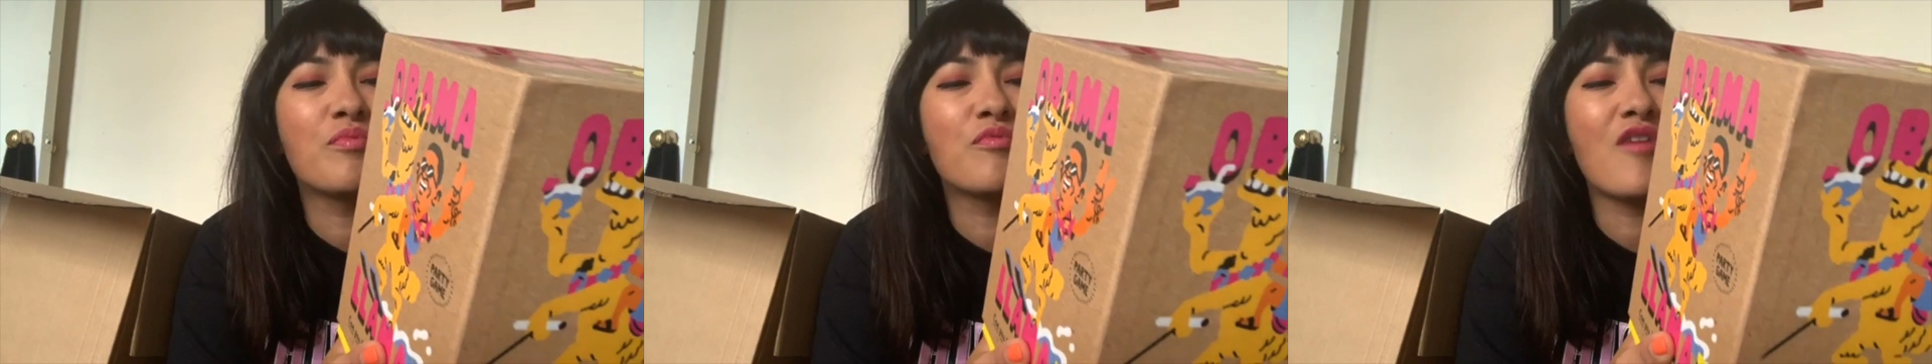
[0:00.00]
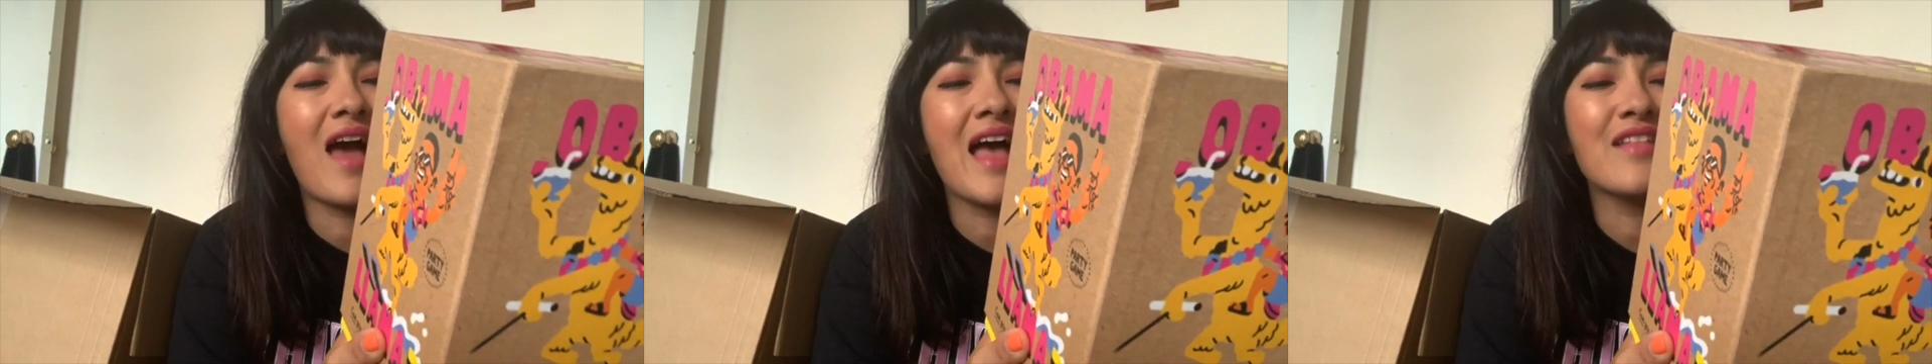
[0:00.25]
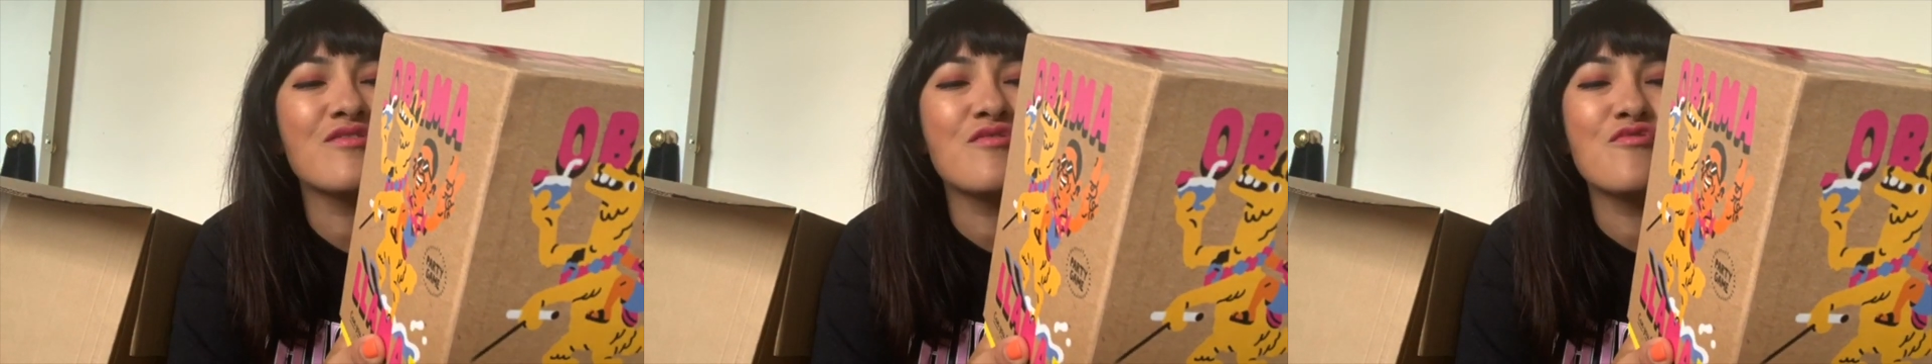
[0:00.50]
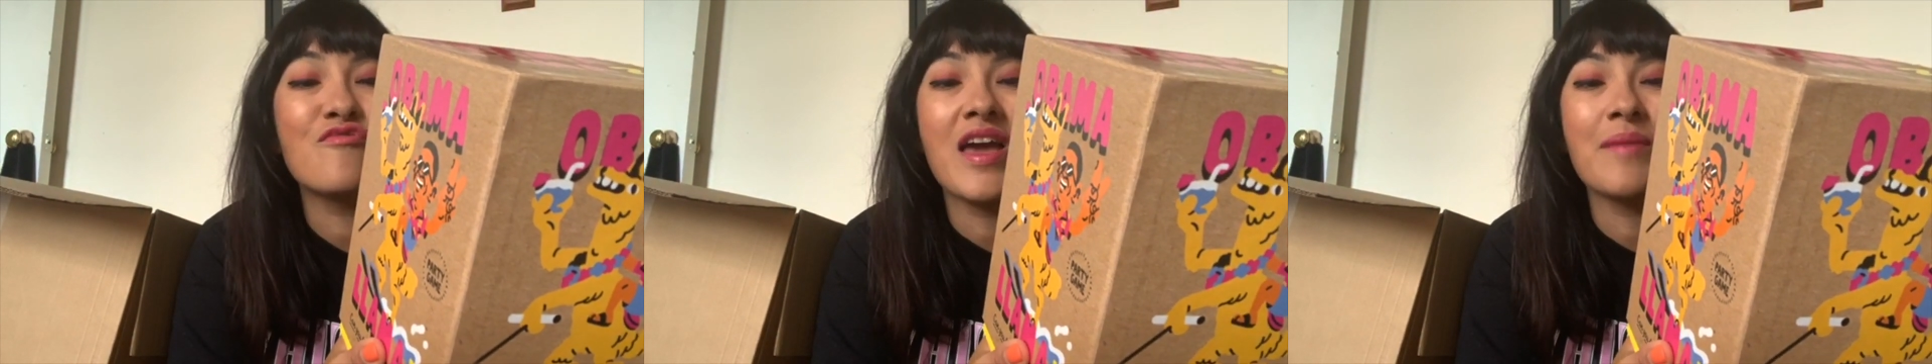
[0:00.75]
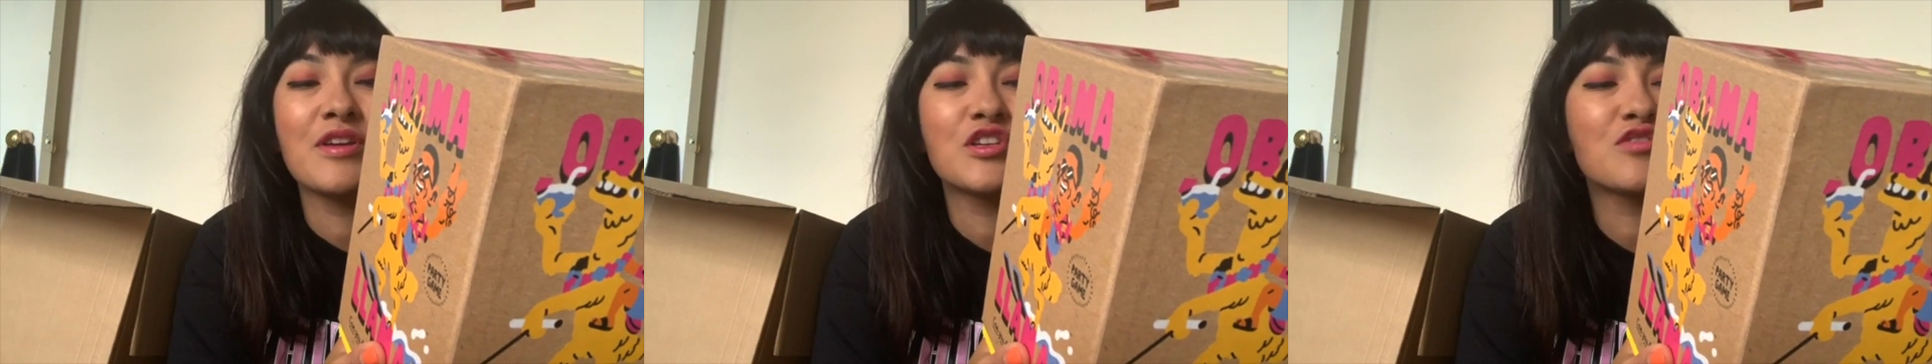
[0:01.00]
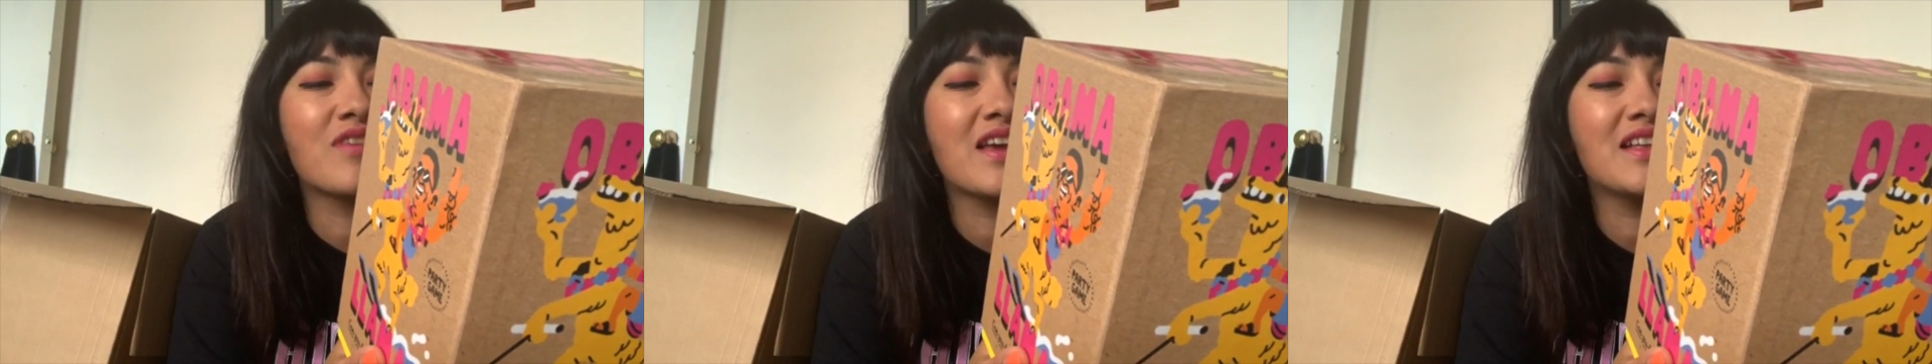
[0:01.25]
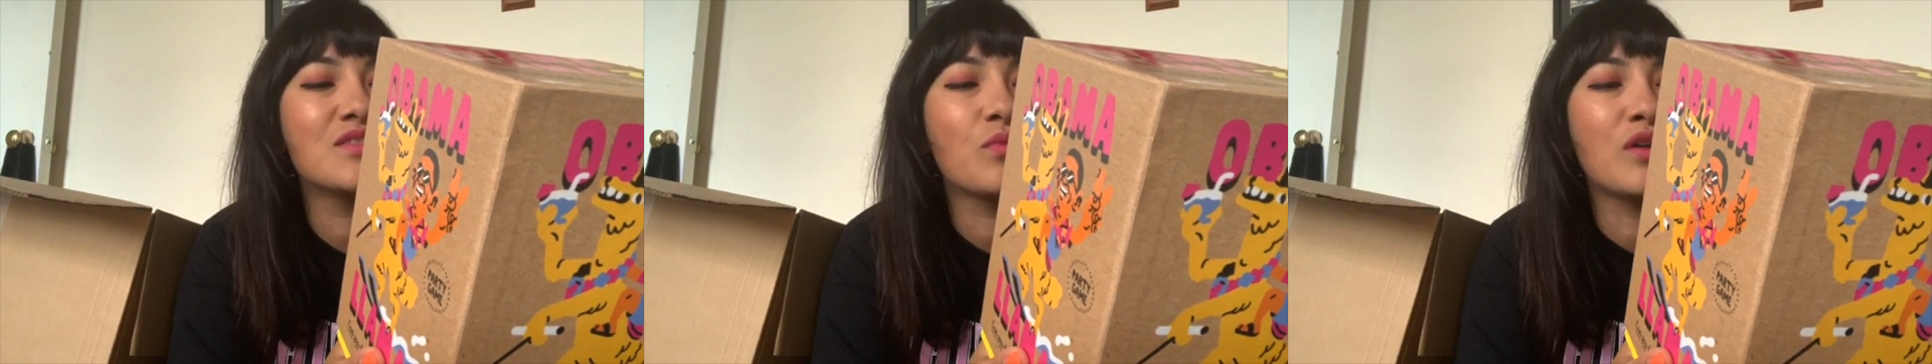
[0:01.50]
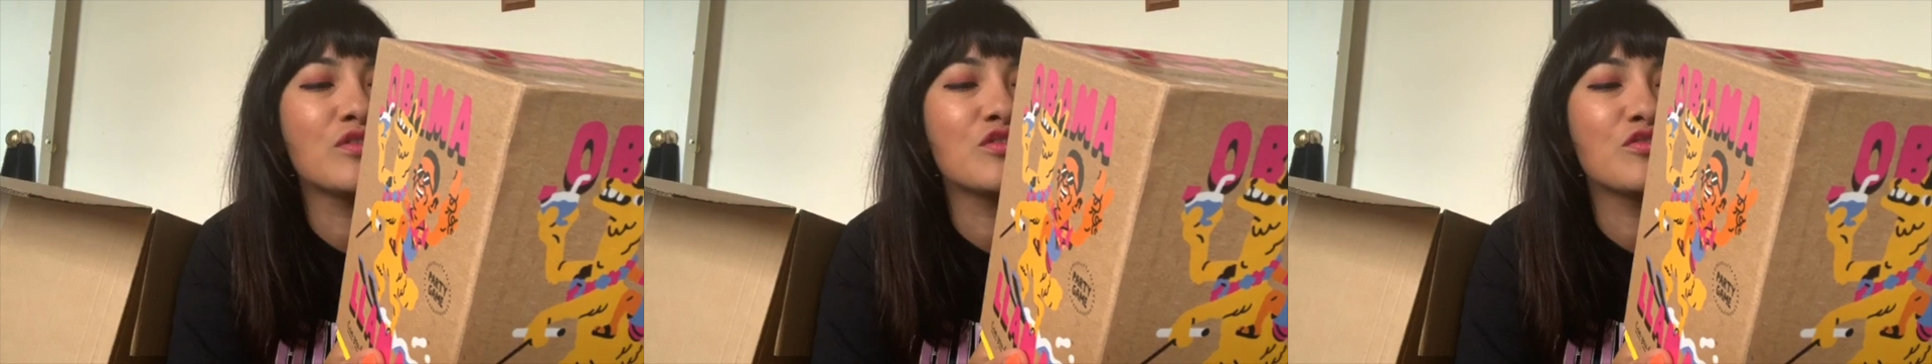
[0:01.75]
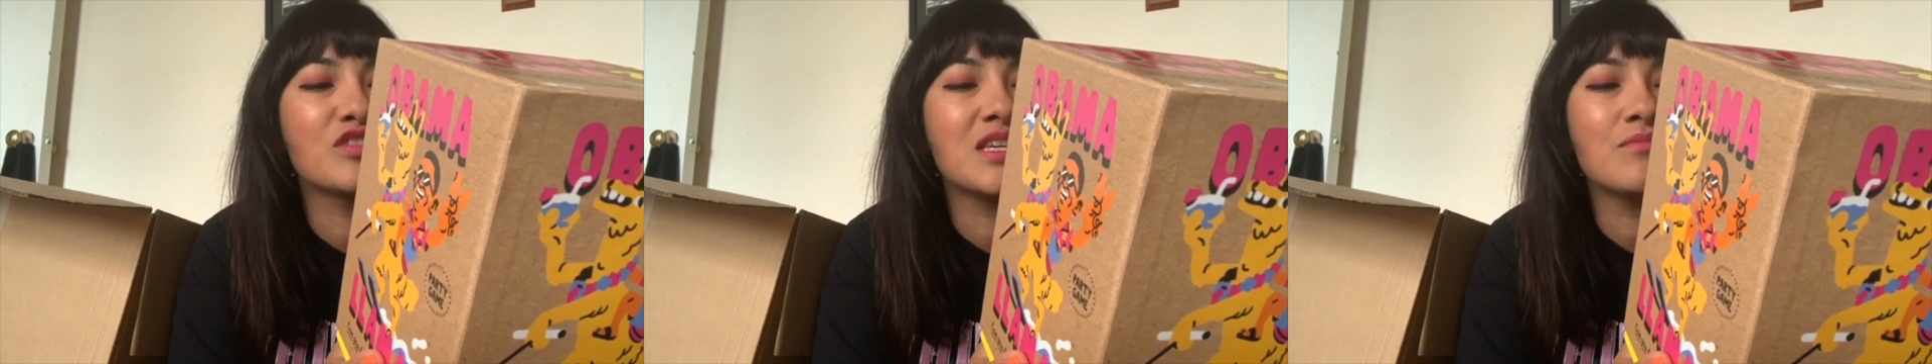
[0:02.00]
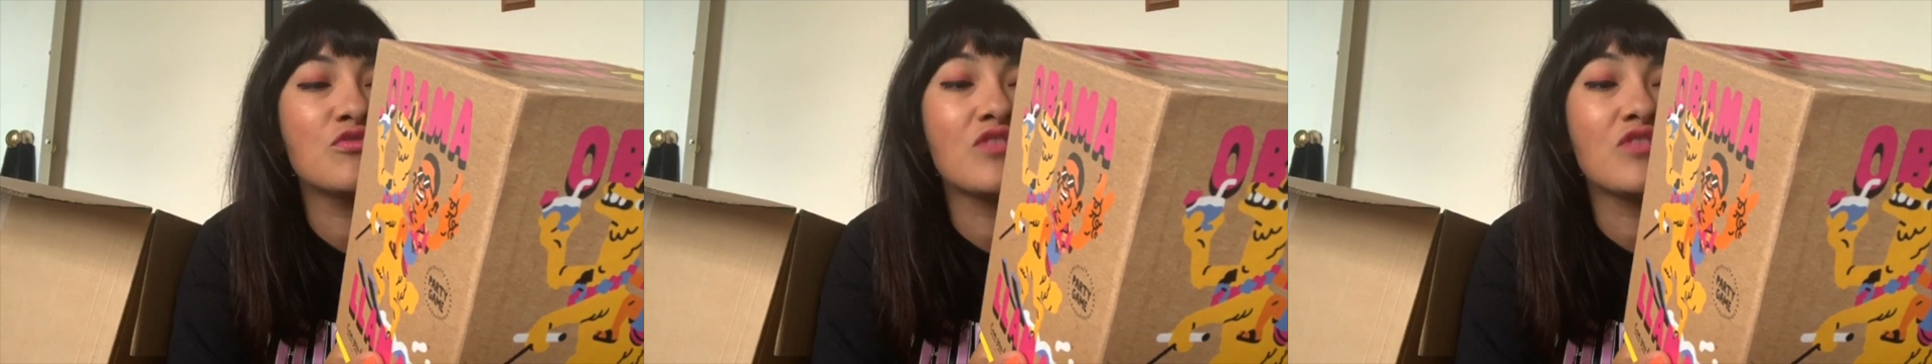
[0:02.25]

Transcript: brand new rhyming charades whilst your team